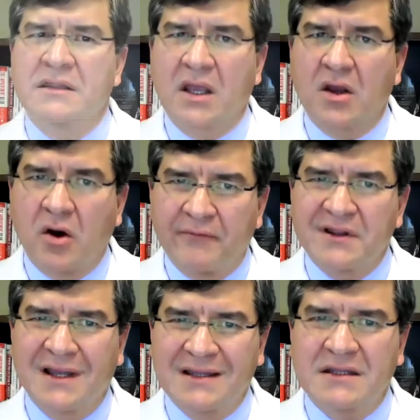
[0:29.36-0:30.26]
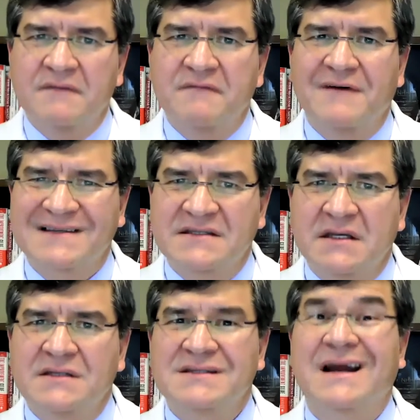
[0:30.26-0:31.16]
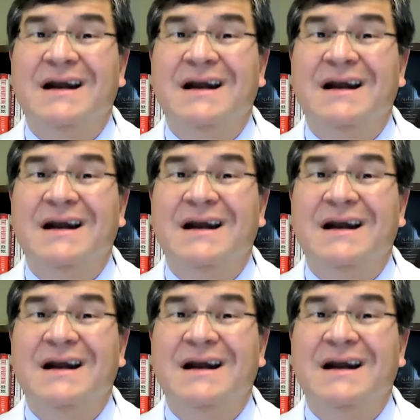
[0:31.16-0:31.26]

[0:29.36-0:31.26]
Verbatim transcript: The COVID 19 vaccines